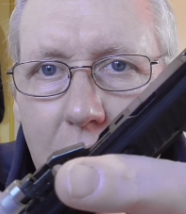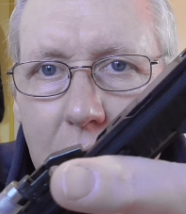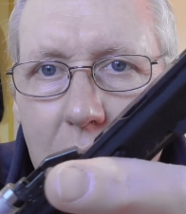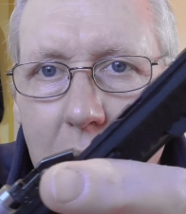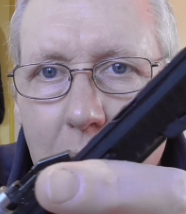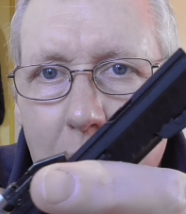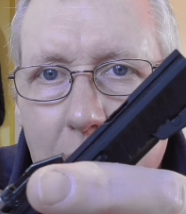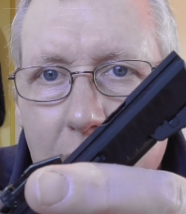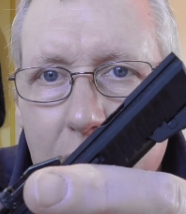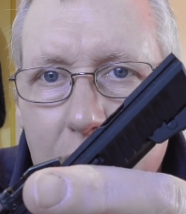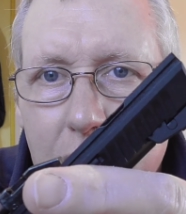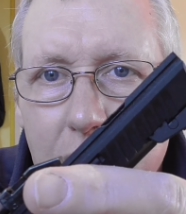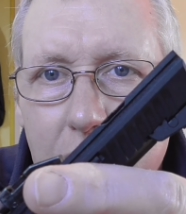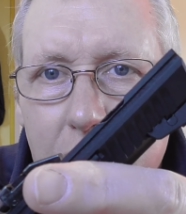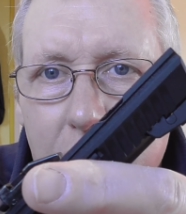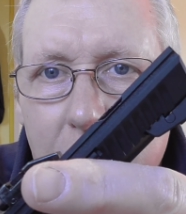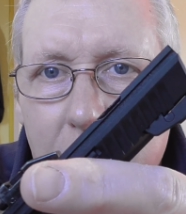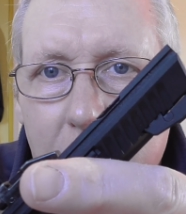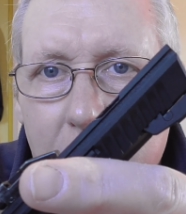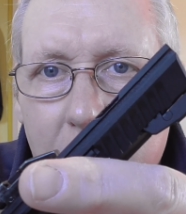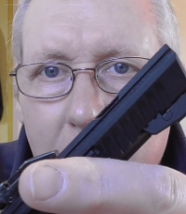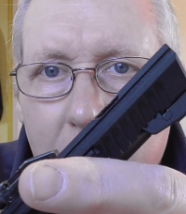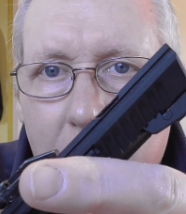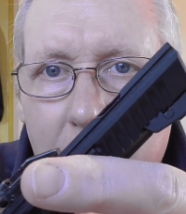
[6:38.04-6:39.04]
are actually been
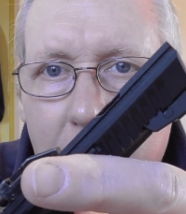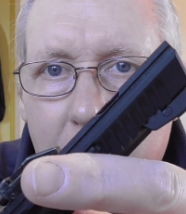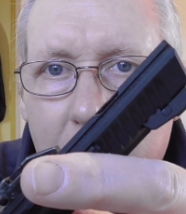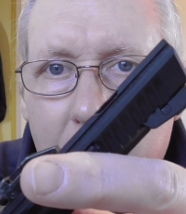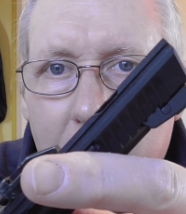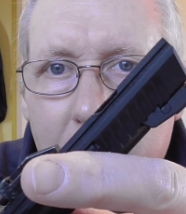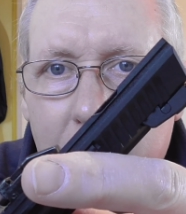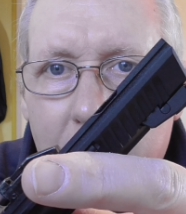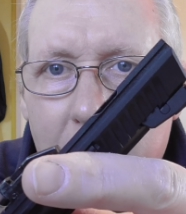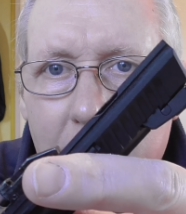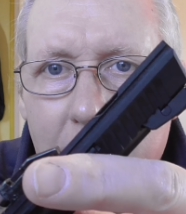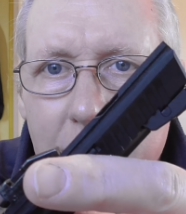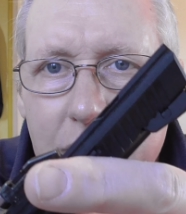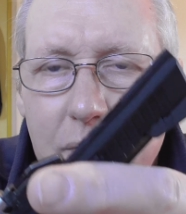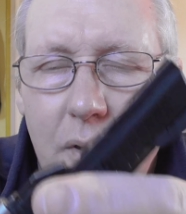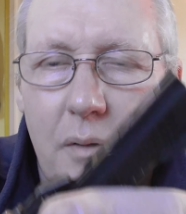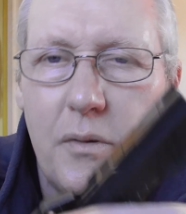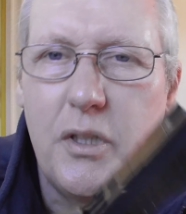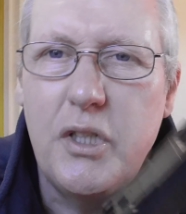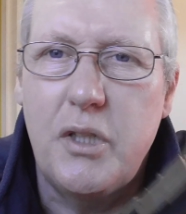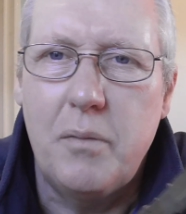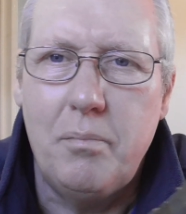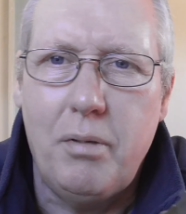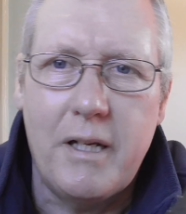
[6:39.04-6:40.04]
adjusted, and that
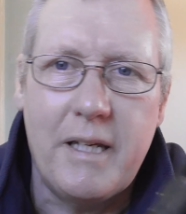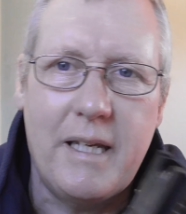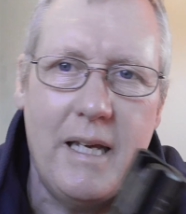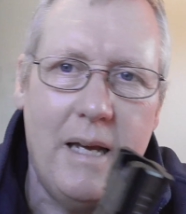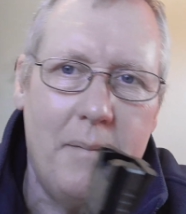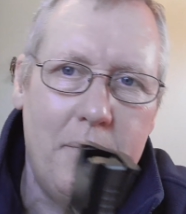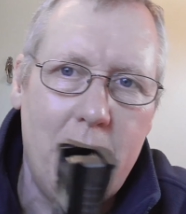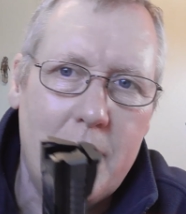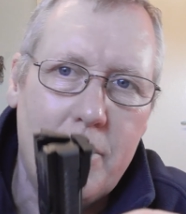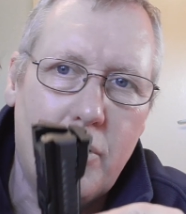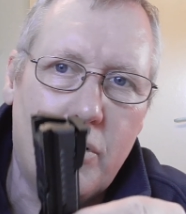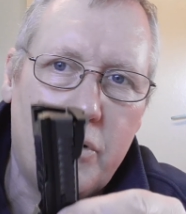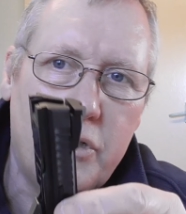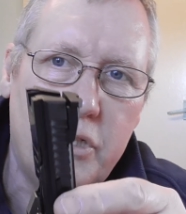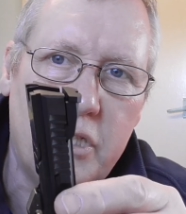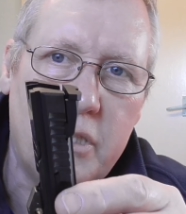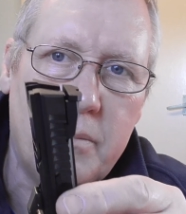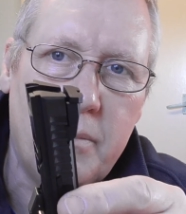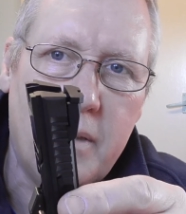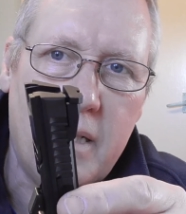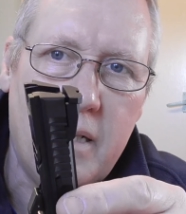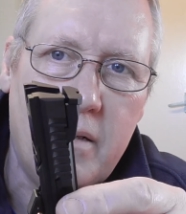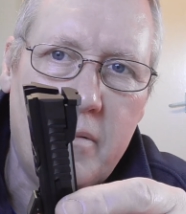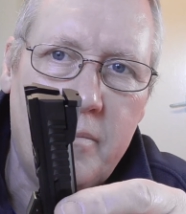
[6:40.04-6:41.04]
you could probably get a bit more
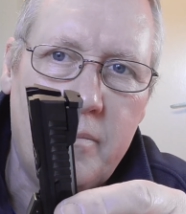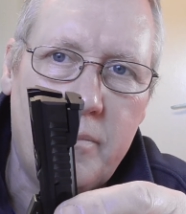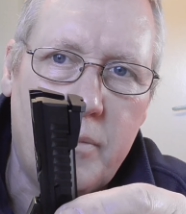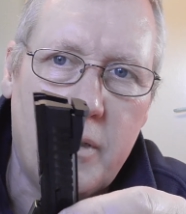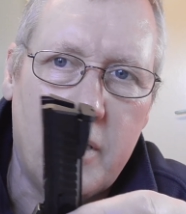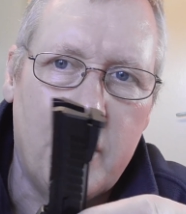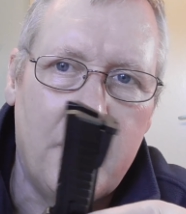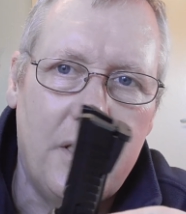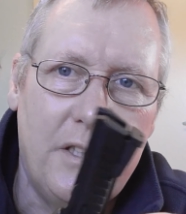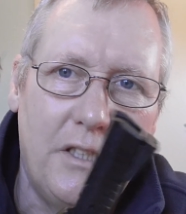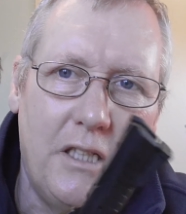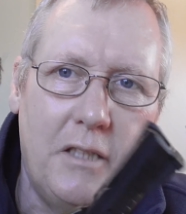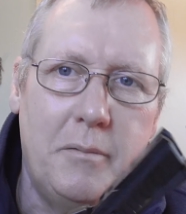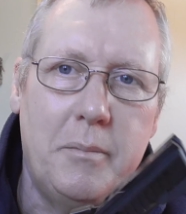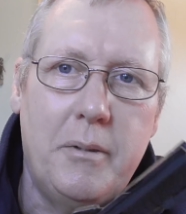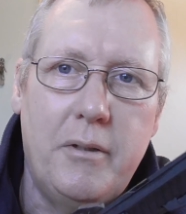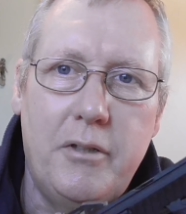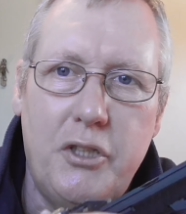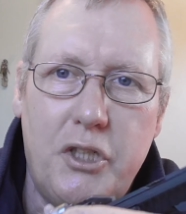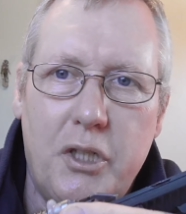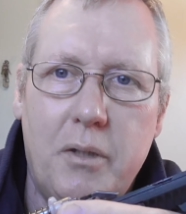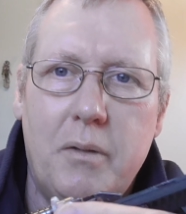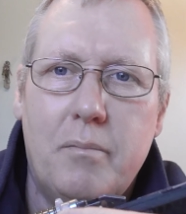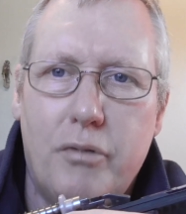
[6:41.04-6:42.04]
adjustment on them, but it seems to be
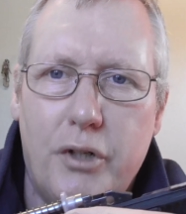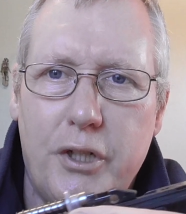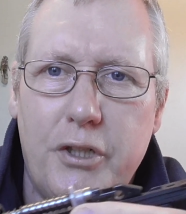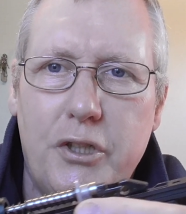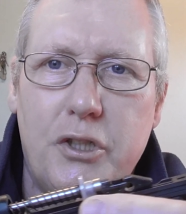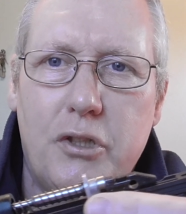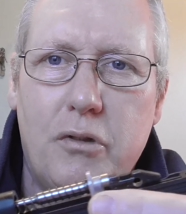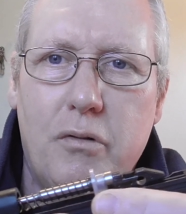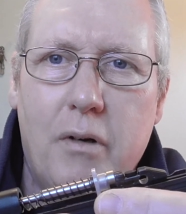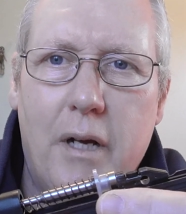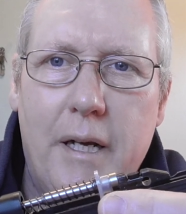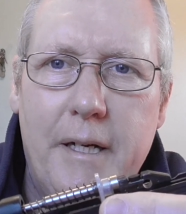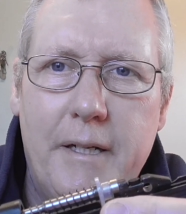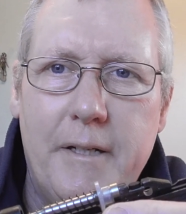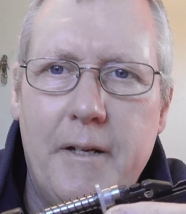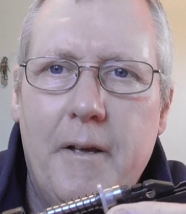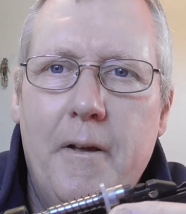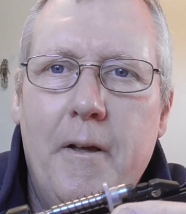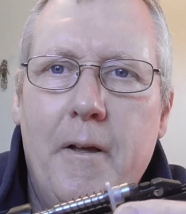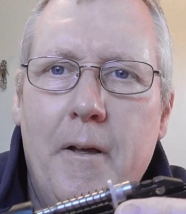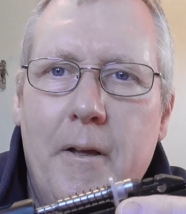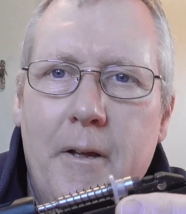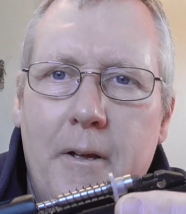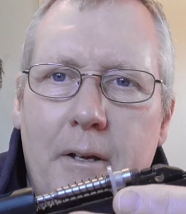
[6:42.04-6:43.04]
shooting pretty straight
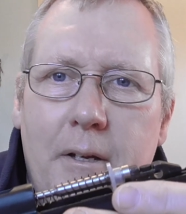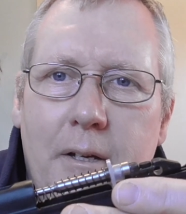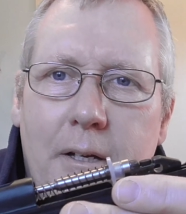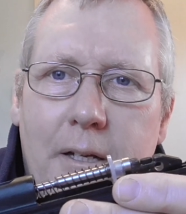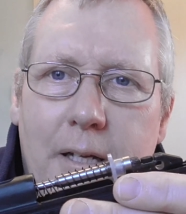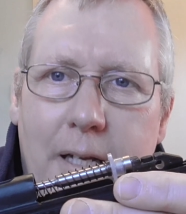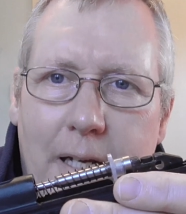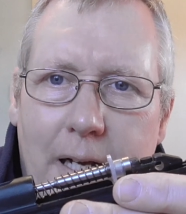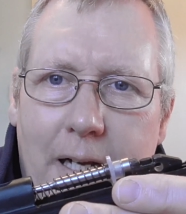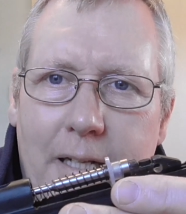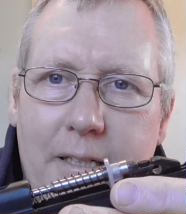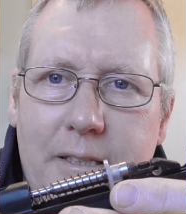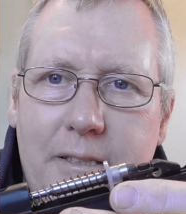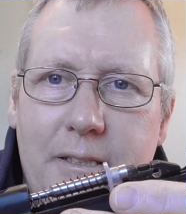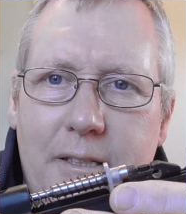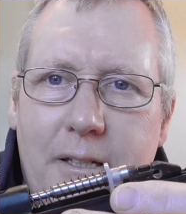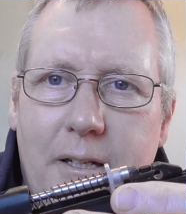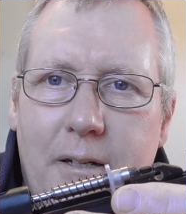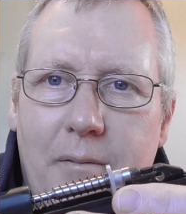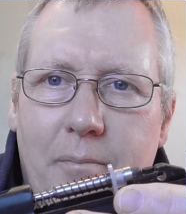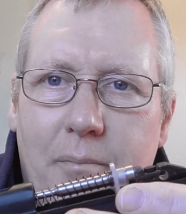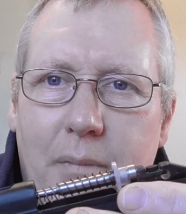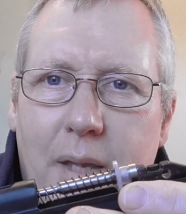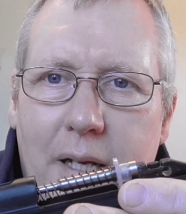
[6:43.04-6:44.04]
at
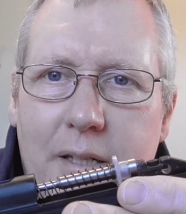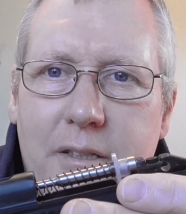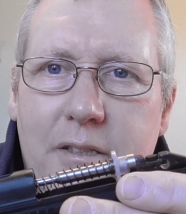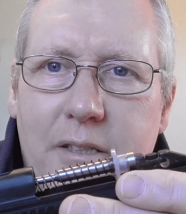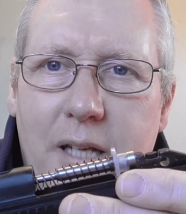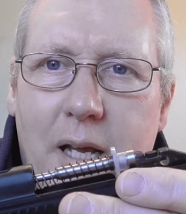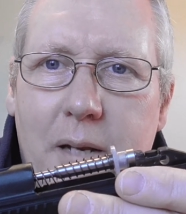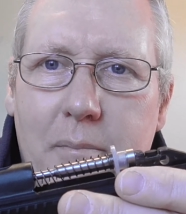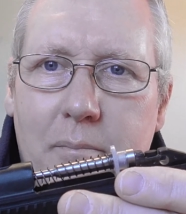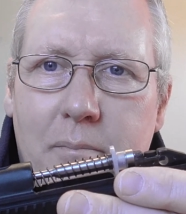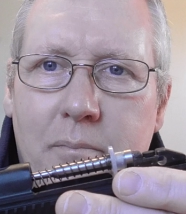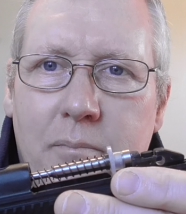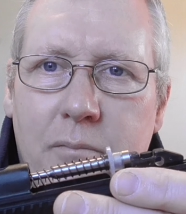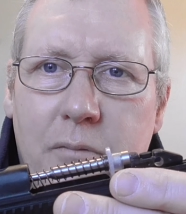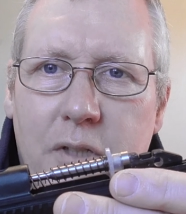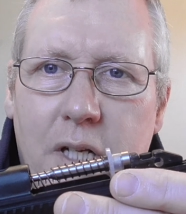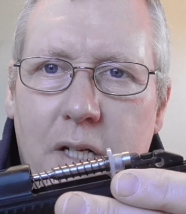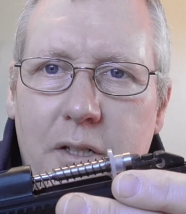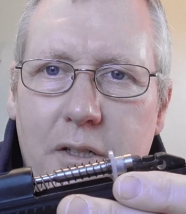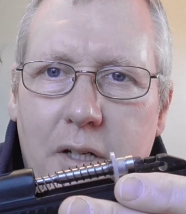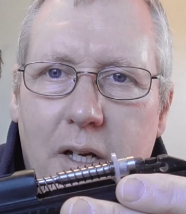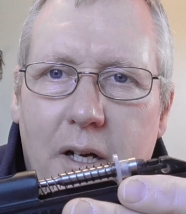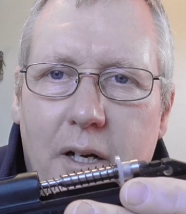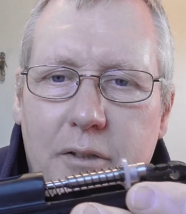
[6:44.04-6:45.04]
10
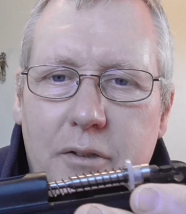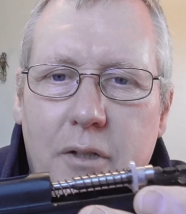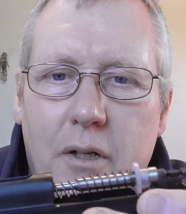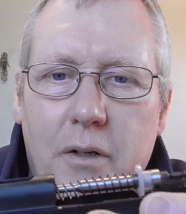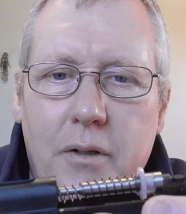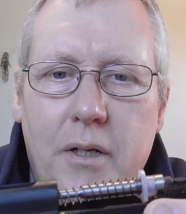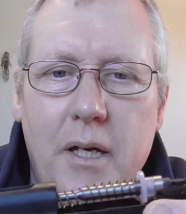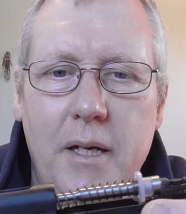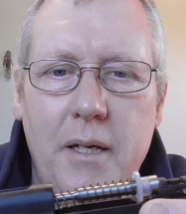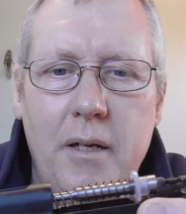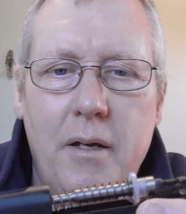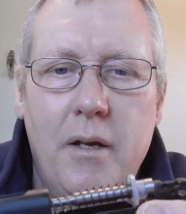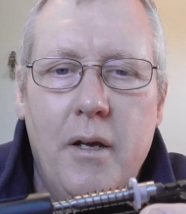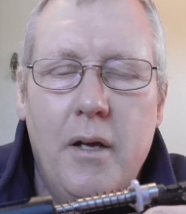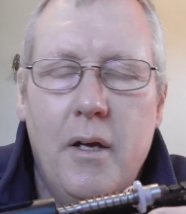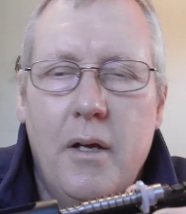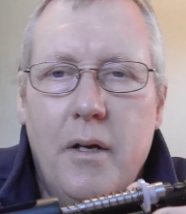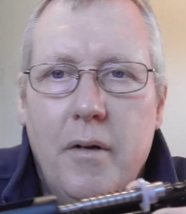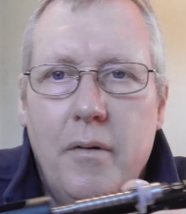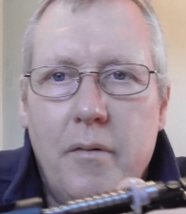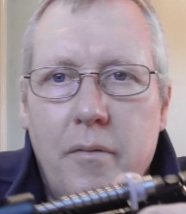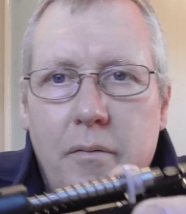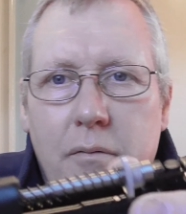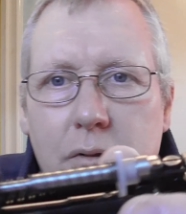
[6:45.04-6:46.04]
yards. Okay,
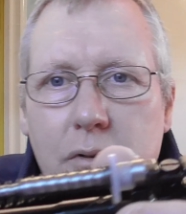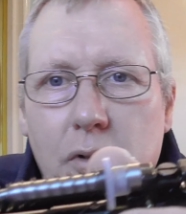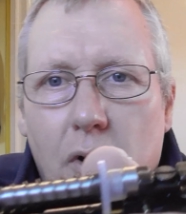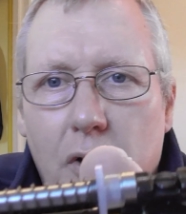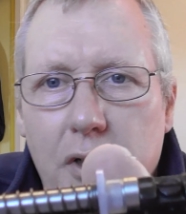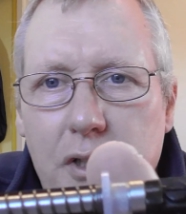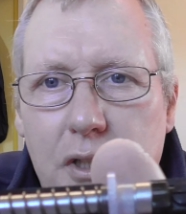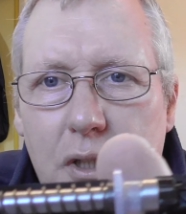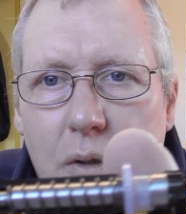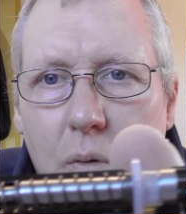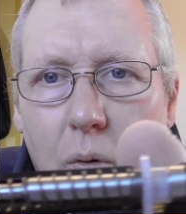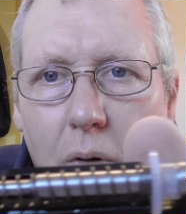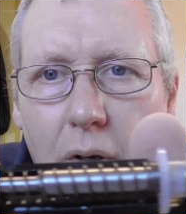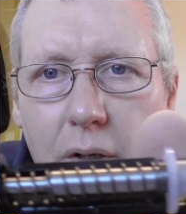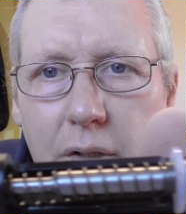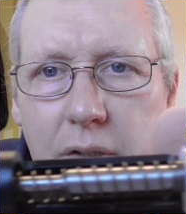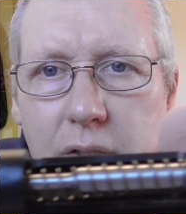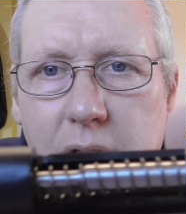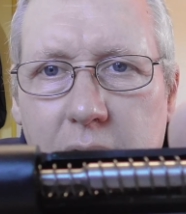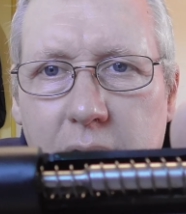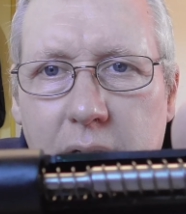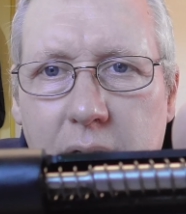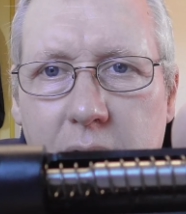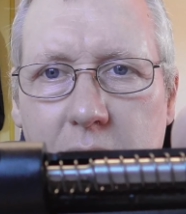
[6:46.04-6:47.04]
nice
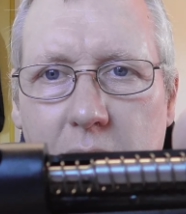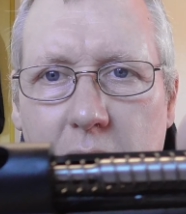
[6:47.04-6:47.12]
quality.